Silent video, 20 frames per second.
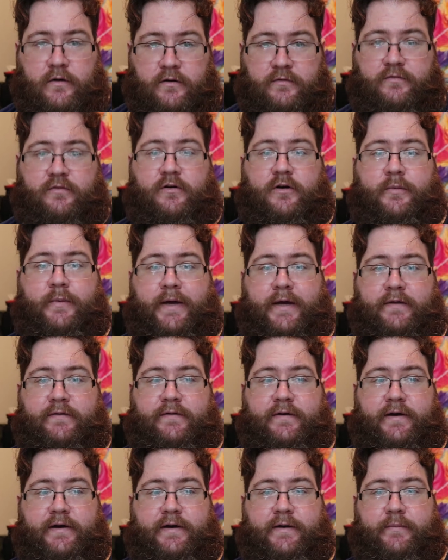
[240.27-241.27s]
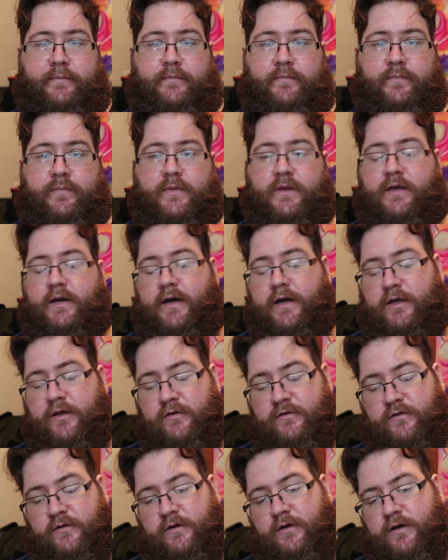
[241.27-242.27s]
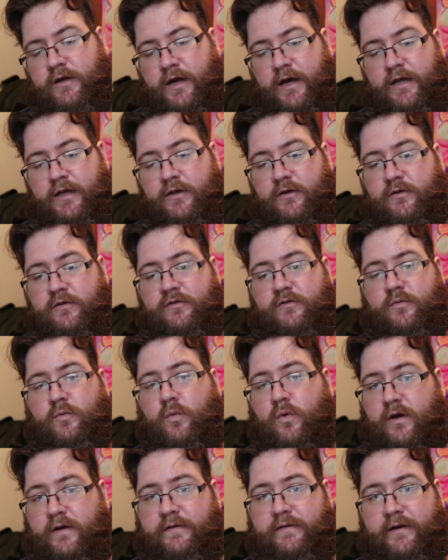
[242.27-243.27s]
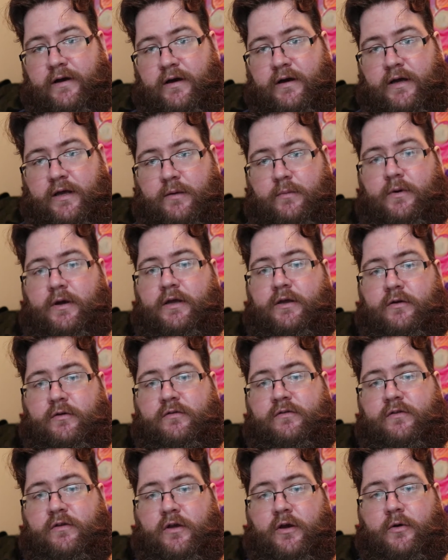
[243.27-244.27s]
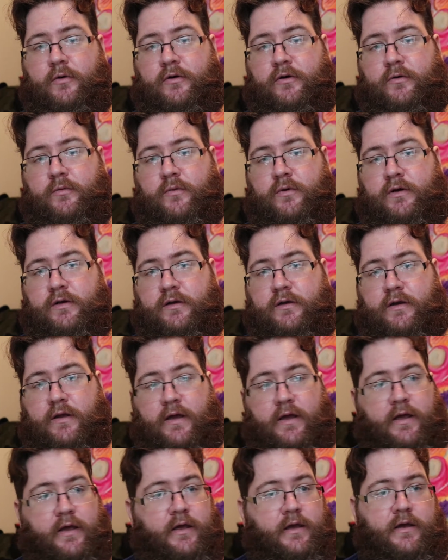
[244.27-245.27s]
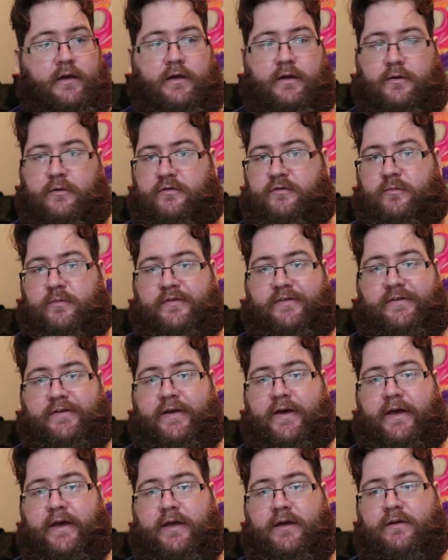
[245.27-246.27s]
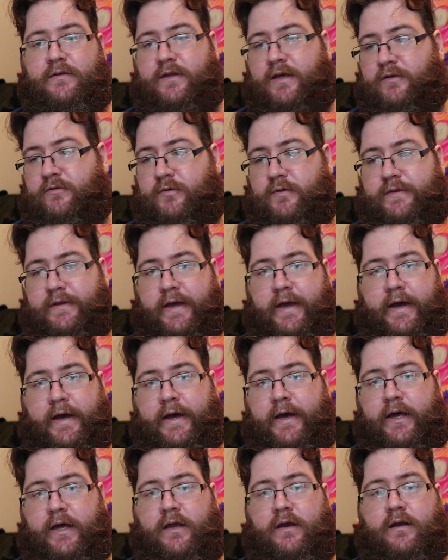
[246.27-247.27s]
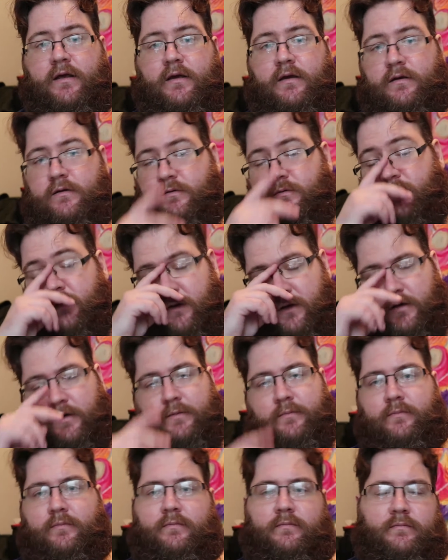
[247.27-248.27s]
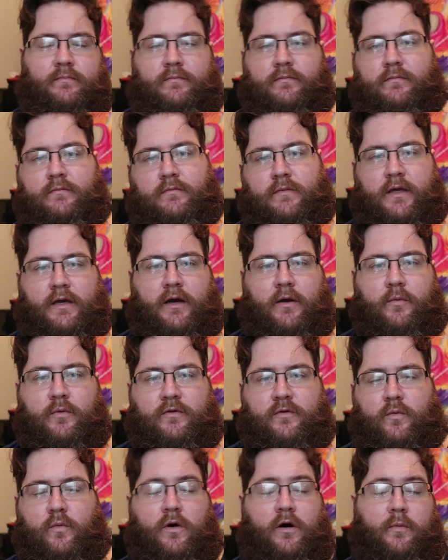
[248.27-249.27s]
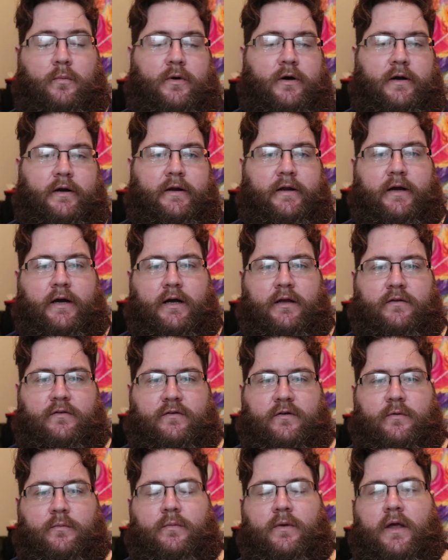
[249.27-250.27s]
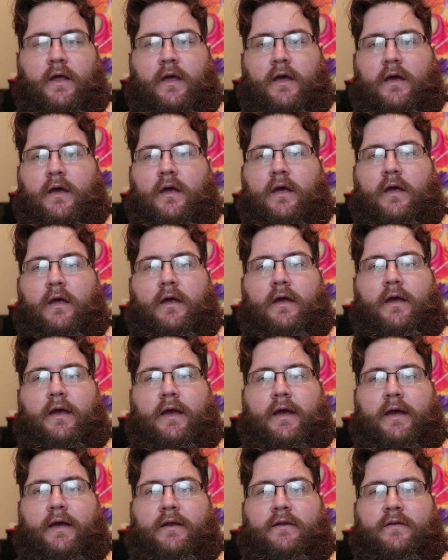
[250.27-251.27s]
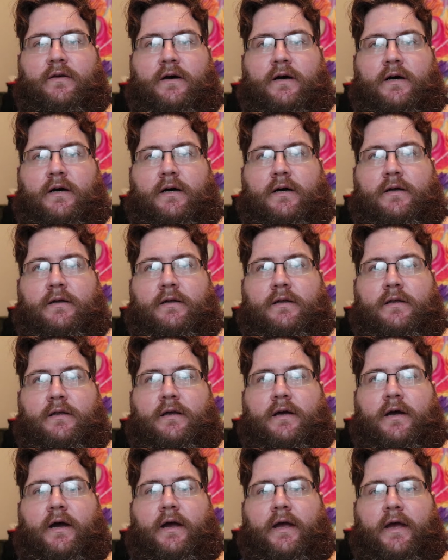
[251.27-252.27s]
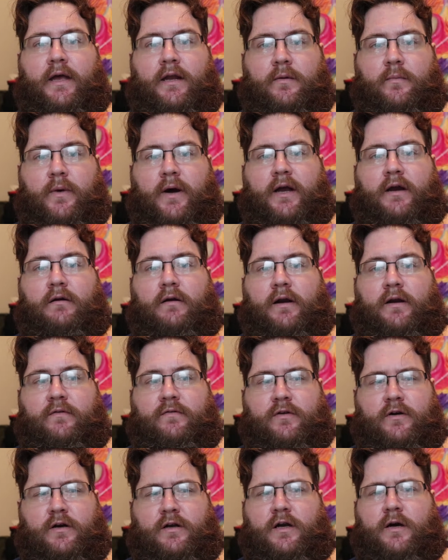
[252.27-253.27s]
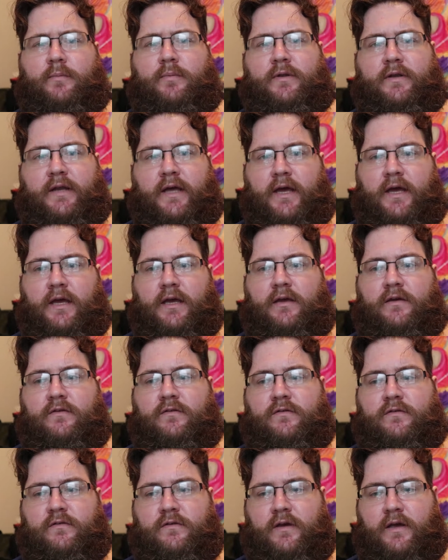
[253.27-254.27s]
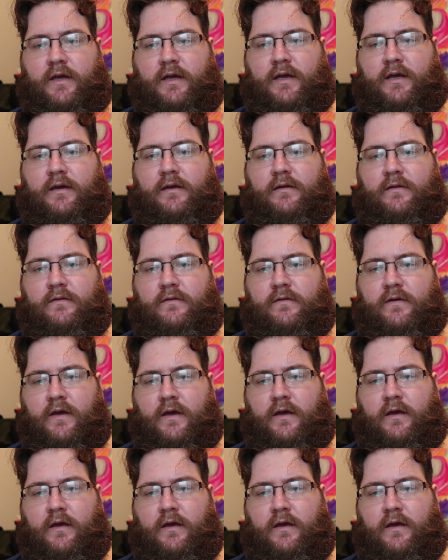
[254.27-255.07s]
in for a bad time. I used one time, I used the odored one. It was a mistake. That's what they had. Like, I went to Walmart and got some. And I had a migraine for a couple of days, and